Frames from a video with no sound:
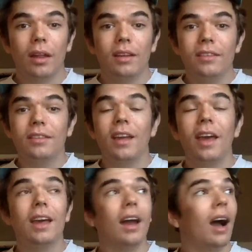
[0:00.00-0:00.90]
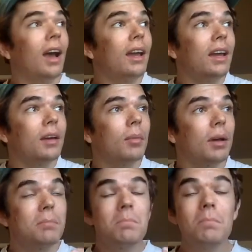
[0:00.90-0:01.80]
Instead, I am
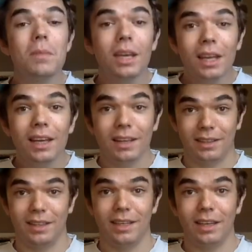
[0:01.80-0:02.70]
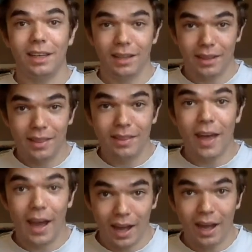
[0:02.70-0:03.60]
immediately
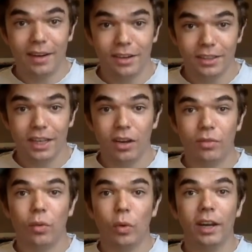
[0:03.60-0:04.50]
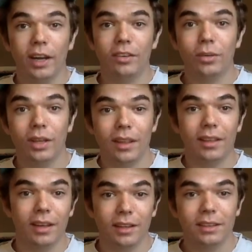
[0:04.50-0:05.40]
that higher self when I do the
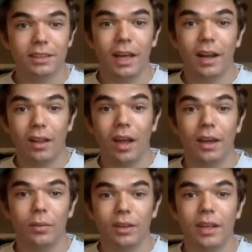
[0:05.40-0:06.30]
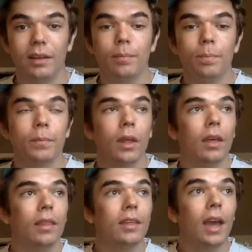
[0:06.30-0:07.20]
things that align with it.
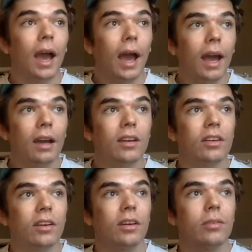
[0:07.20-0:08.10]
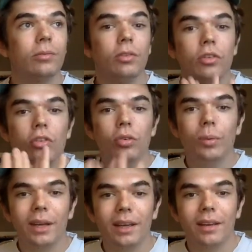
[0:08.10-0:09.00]
The act of
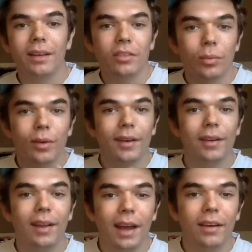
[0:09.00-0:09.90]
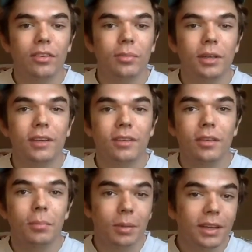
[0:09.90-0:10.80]
doing is what allows me
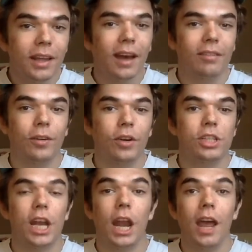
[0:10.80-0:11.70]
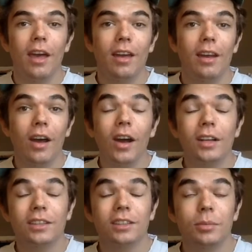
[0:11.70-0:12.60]
to be that version,
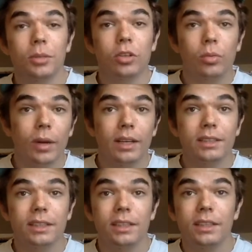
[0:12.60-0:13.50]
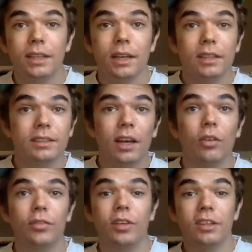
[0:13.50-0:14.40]
not some crazy
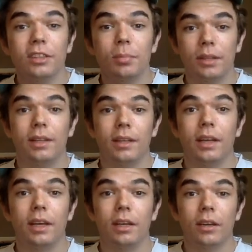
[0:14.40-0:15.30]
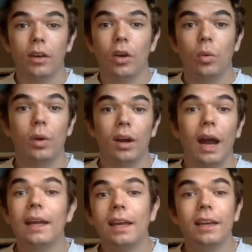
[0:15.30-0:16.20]
self discipline thing where
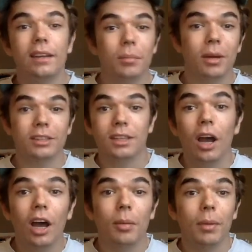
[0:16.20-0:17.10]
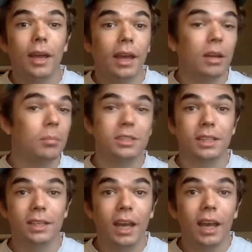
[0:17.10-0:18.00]
I can't mess up and miss
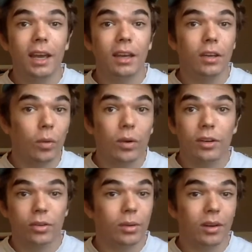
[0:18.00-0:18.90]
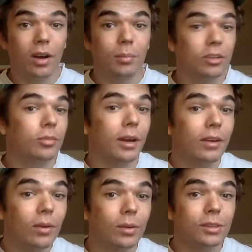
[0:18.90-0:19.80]
a day in order to accomplish my
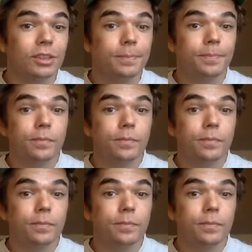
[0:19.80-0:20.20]
goals.